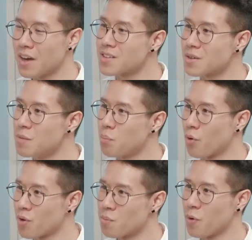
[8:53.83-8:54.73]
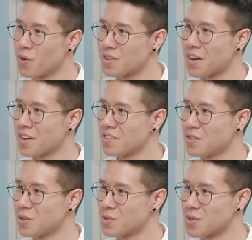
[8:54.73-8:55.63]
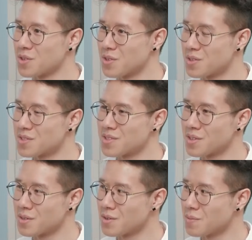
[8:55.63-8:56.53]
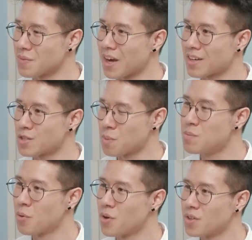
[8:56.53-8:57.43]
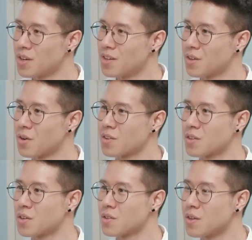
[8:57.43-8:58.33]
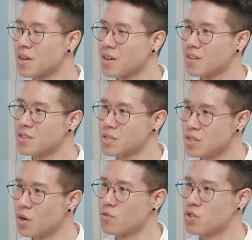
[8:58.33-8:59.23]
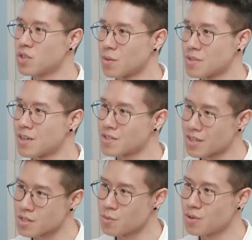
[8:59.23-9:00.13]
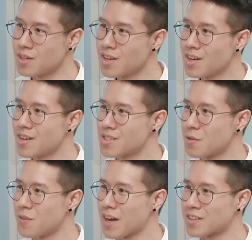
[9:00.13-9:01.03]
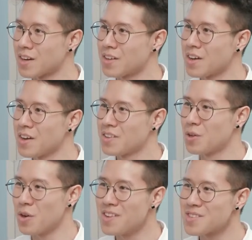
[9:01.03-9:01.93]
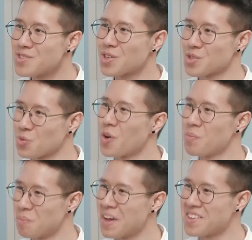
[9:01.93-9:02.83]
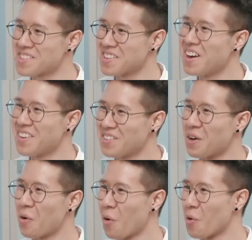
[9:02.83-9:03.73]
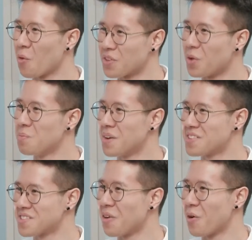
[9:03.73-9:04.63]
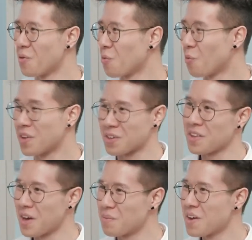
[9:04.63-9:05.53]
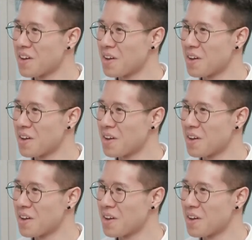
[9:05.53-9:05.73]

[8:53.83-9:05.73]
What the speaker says: important point that to I guess pinpoint in the CEO of G Club's testimony is the fact that there isn't just one base or one home base or one club in